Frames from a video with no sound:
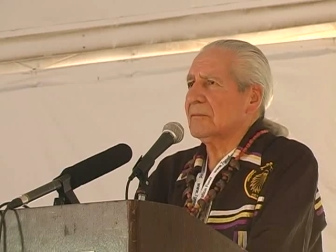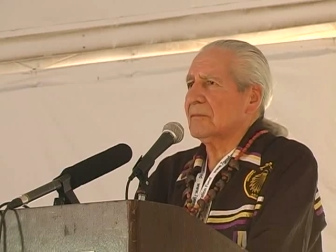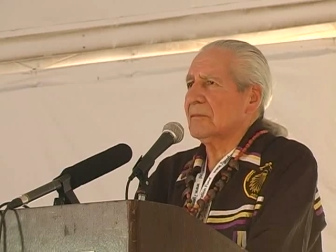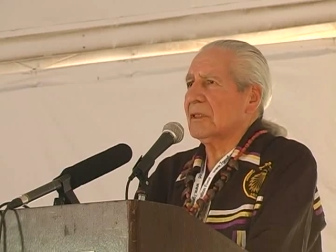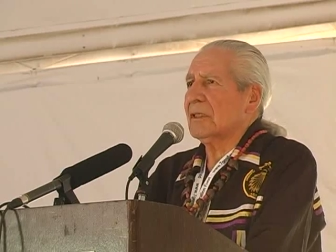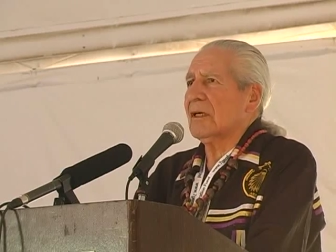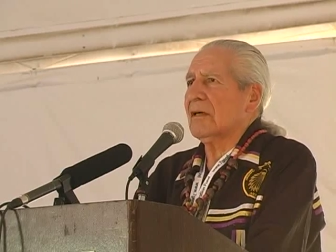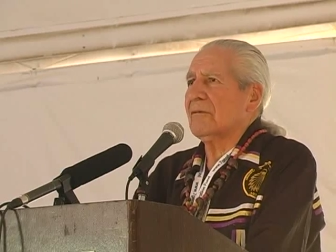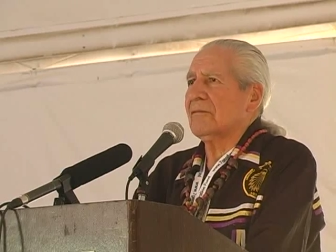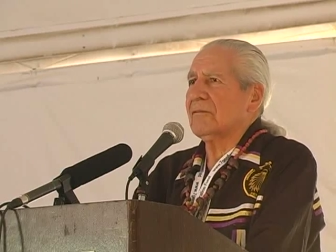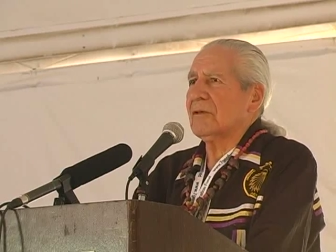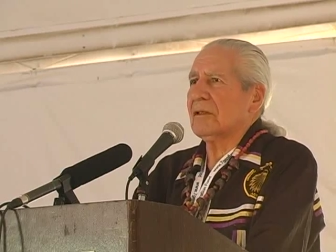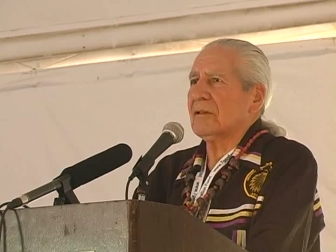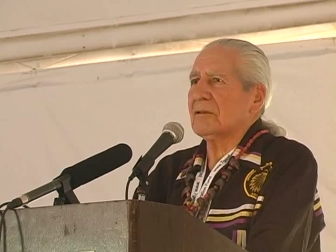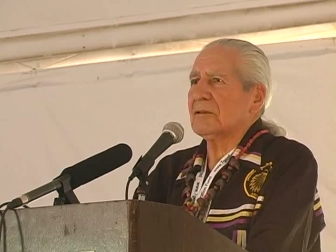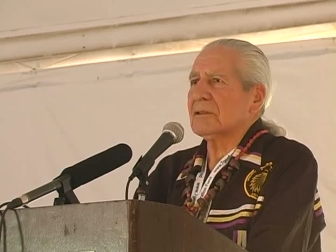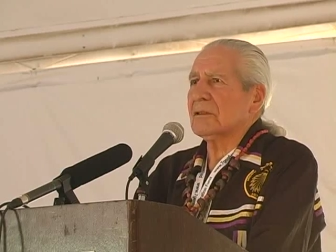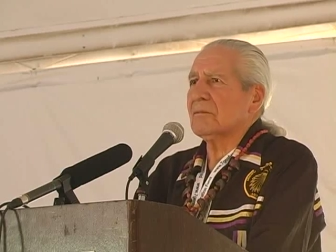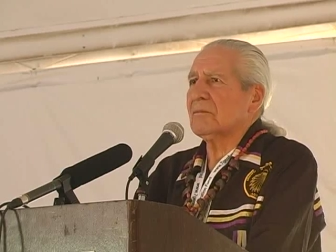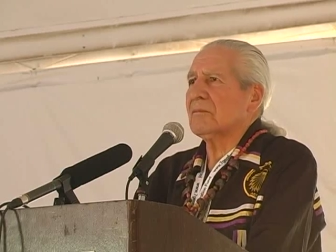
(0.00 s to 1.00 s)
We have
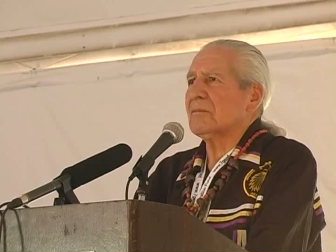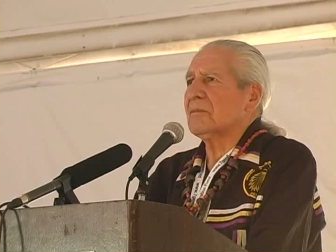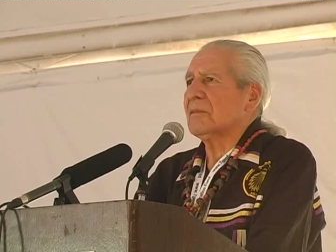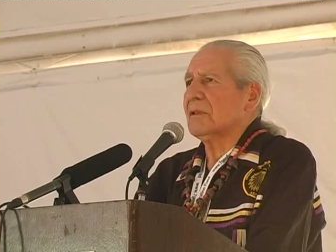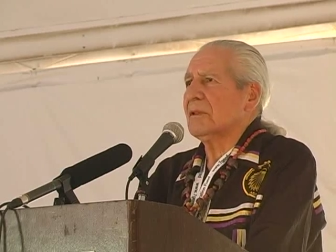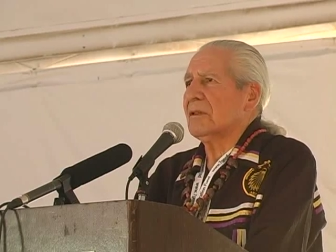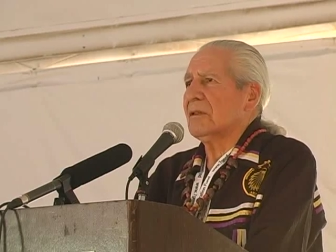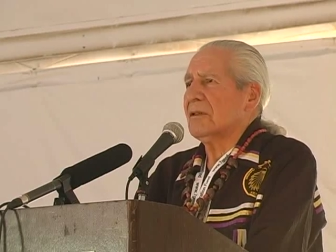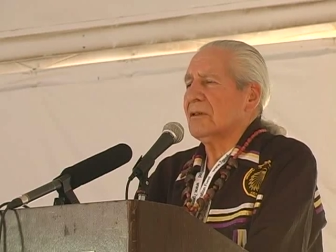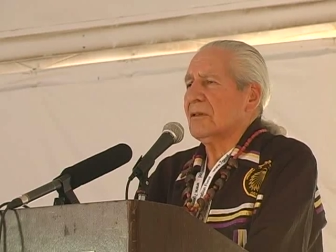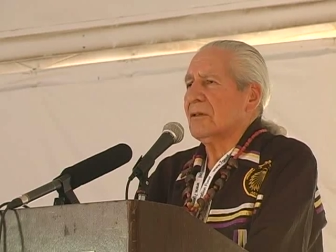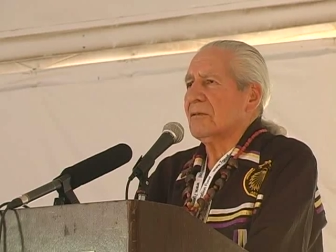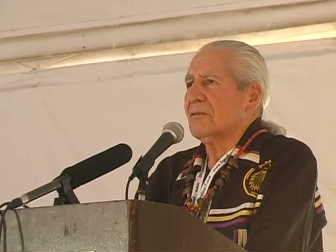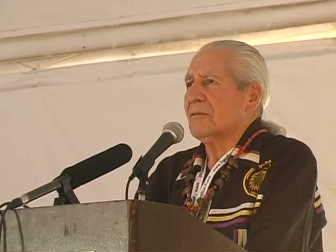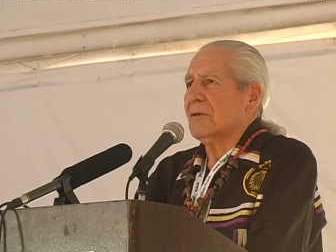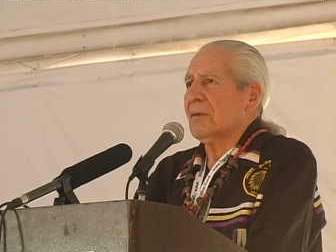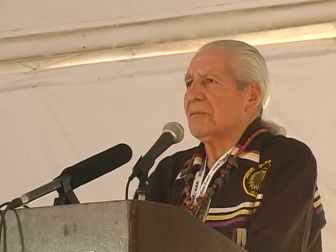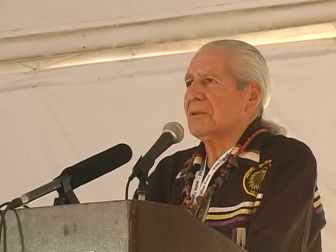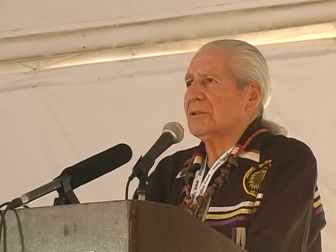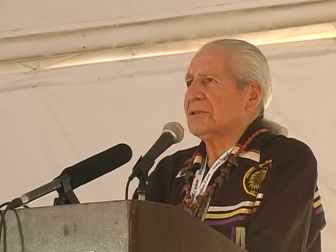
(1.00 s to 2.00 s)
here some
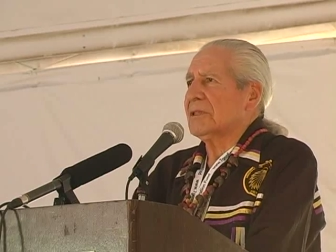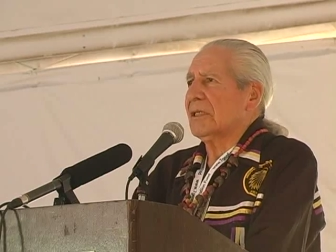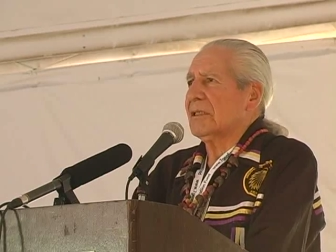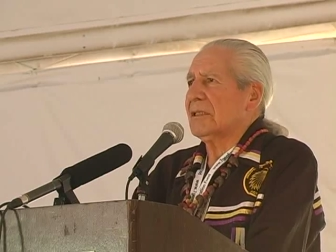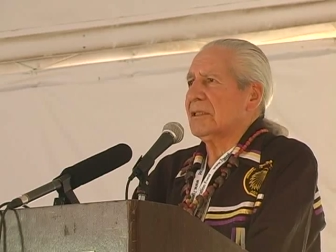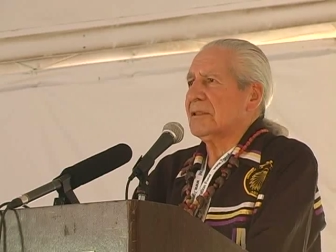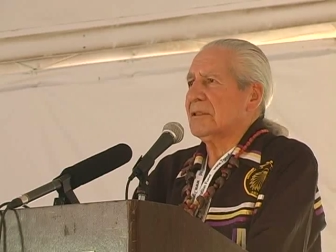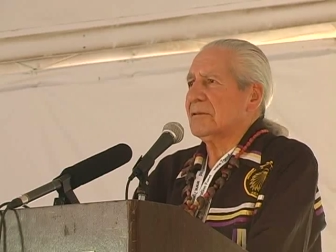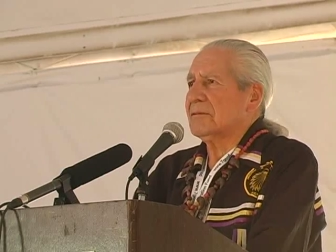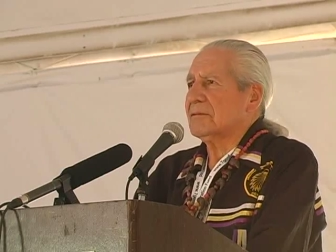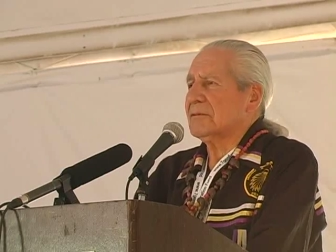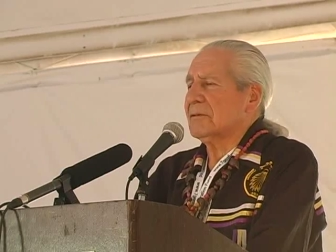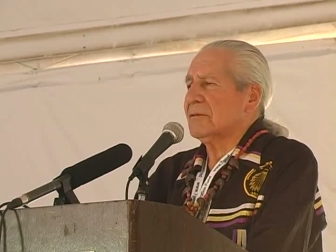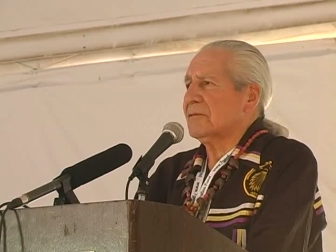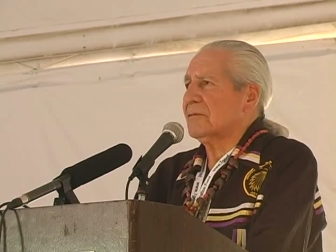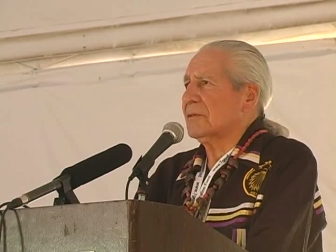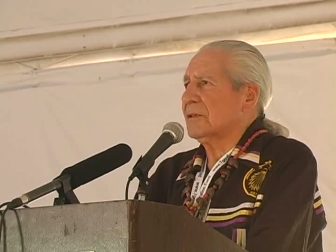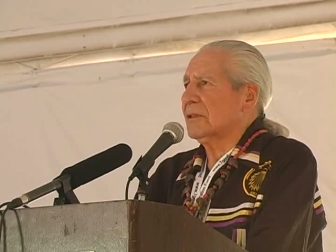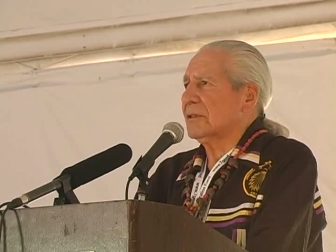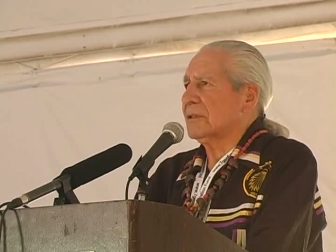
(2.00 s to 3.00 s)
representatives
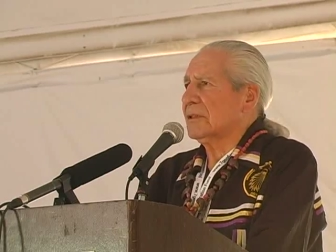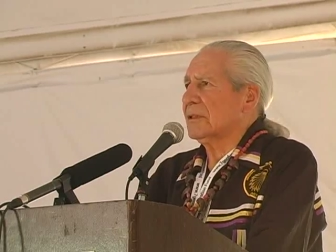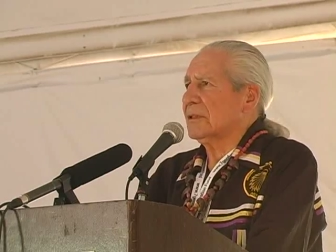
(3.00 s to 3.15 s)
of the